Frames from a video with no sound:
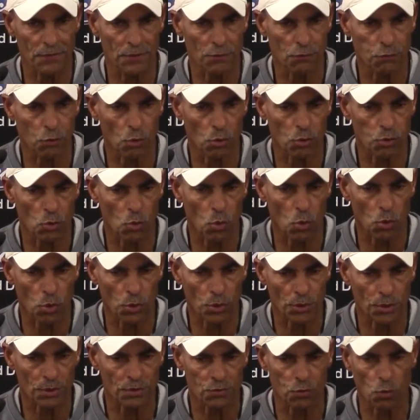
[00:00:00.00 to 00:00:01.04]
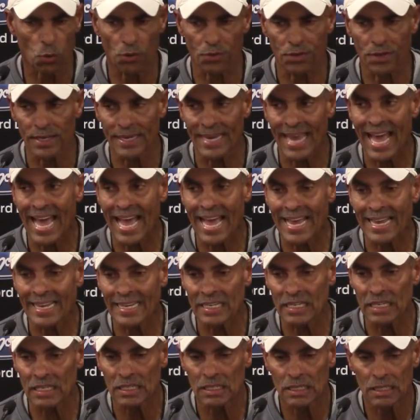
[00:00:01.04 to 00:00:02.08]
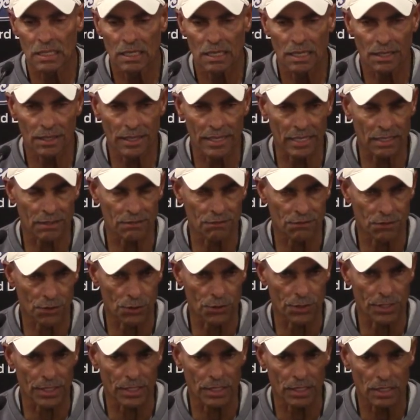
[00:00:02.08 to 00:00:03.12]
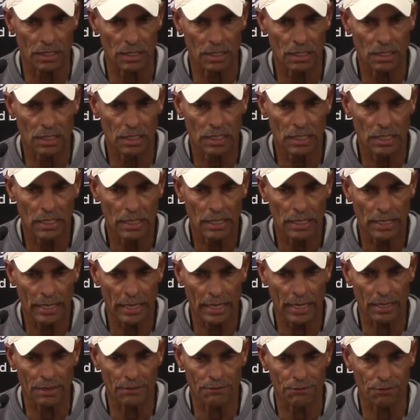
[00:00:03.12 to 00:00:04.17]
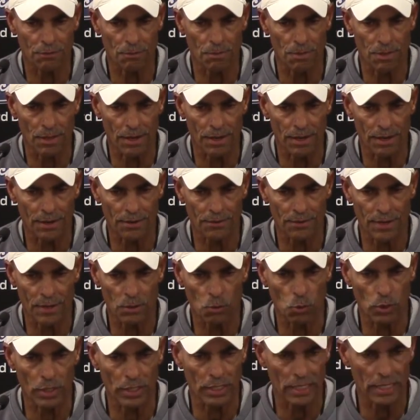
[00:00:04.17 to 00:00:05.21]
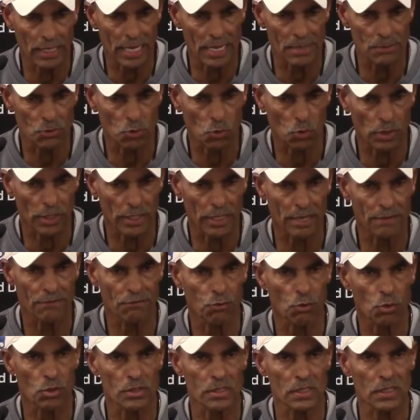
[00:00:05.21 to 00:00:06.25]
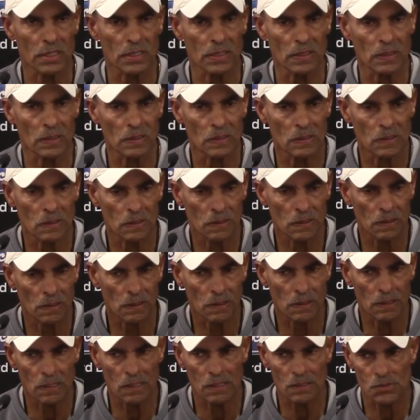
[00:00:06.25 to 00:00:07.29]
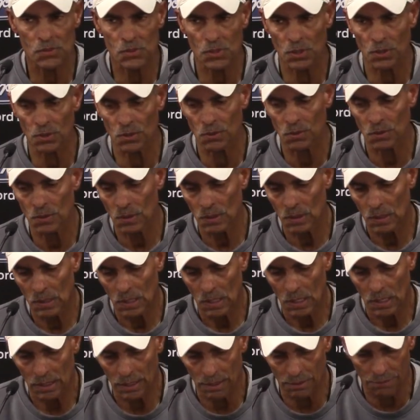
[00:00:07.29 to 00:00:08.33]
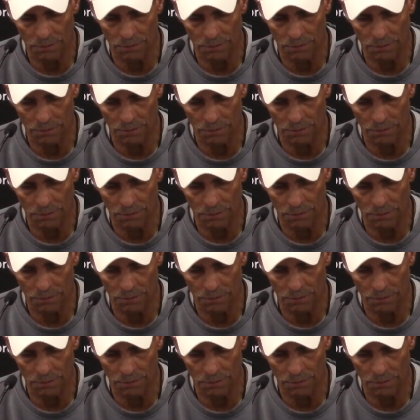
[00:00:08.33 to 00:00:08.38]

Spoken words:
in the fourth quarter, fourth and nine. They converted, and from there, they win the game 28-14. So they're